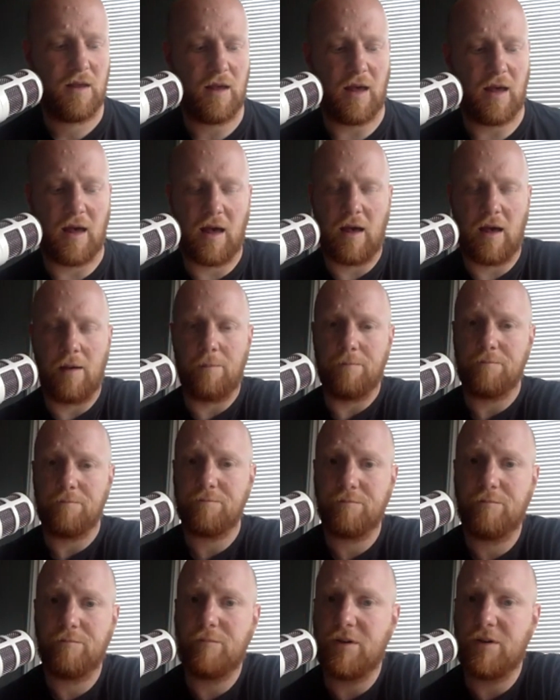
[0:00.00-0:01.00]

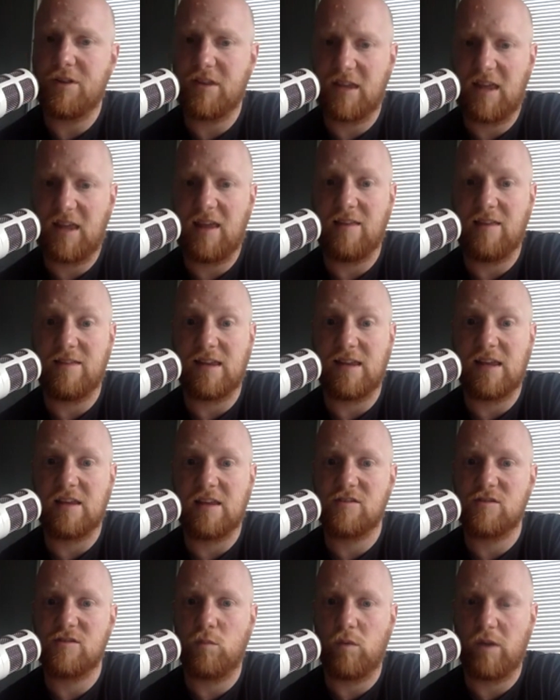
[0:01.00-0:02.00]
But the key thing
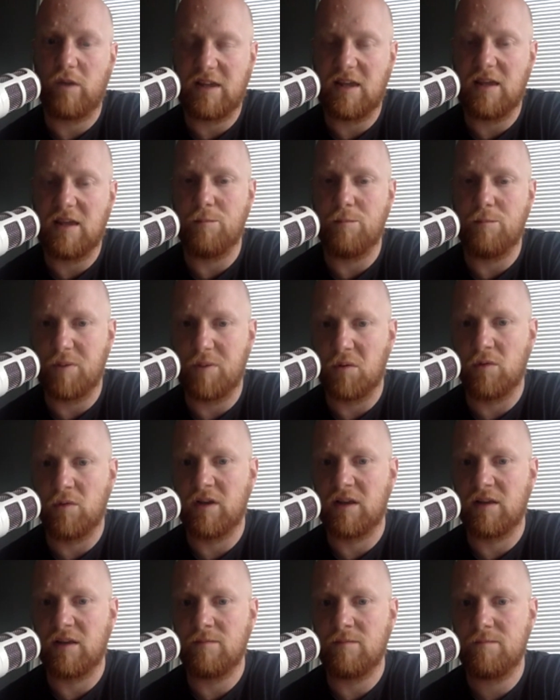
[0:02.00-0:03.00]
is we keep
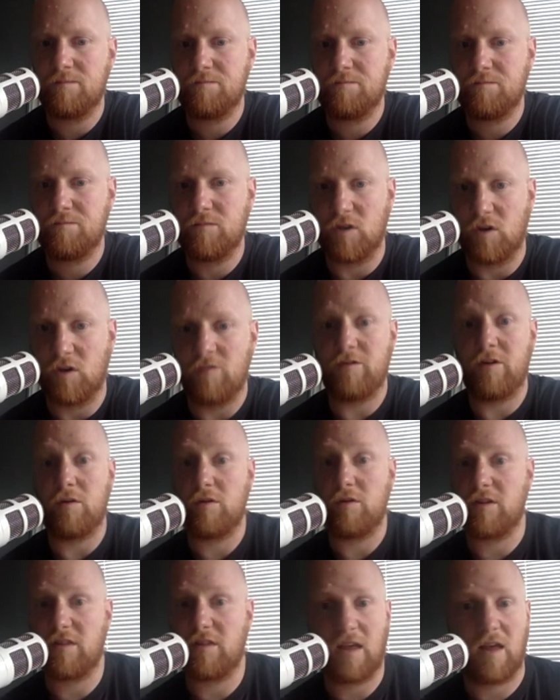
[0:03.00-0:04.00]
building the off
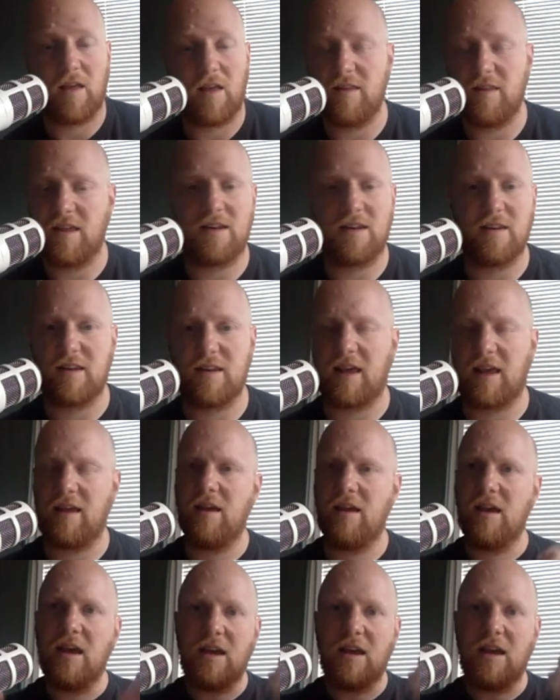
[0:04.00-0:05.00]
field. At the end of the day,
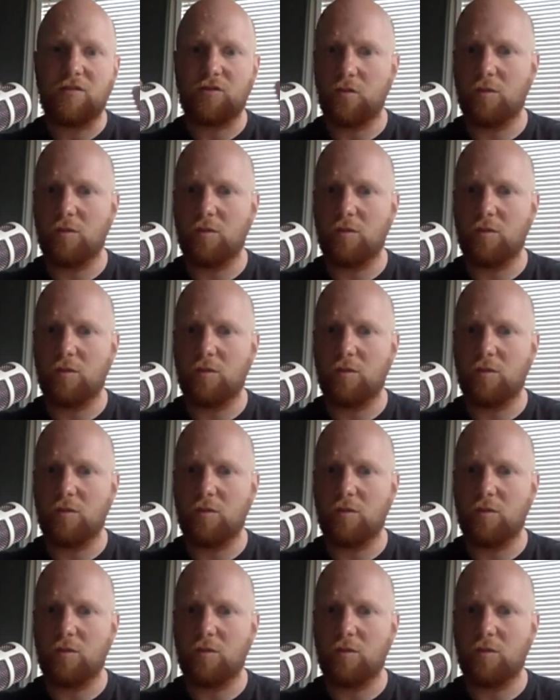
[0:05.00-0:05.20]
it's